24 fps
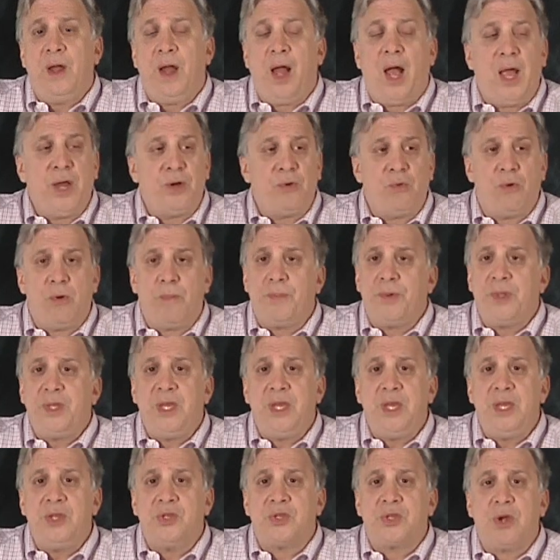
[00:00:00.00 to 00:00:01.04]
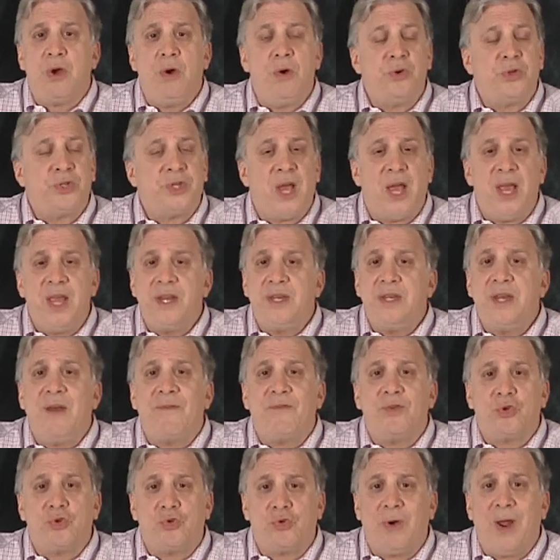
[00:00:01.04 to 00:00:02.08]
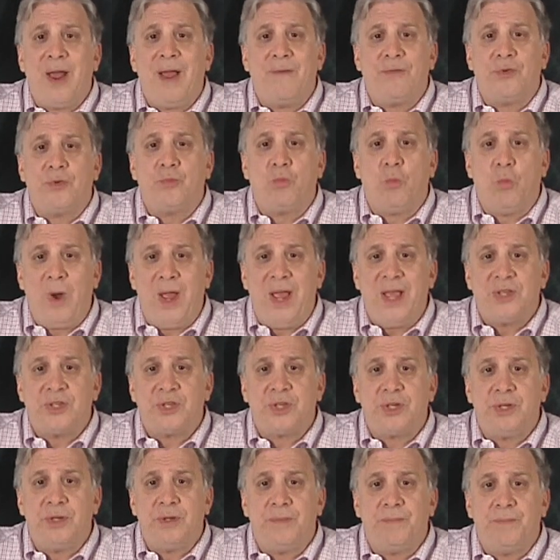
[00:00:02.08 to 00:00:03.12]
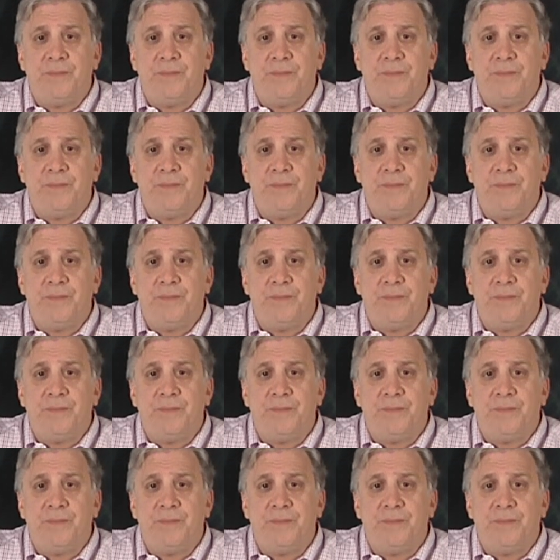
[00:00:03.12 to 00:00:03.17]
I grew up on the East Coast. I had never traveled west.